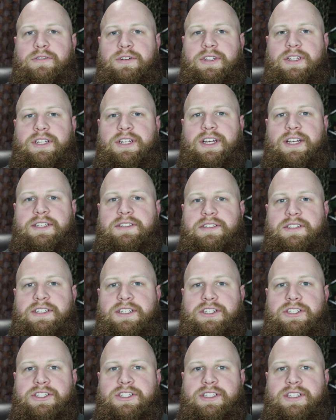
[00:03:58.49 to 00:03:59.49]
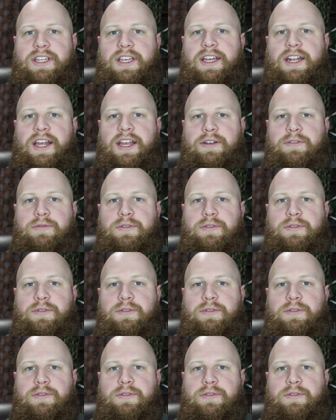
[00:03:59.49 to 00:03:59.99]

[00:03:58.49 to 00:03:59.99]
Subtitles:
really nice addition that I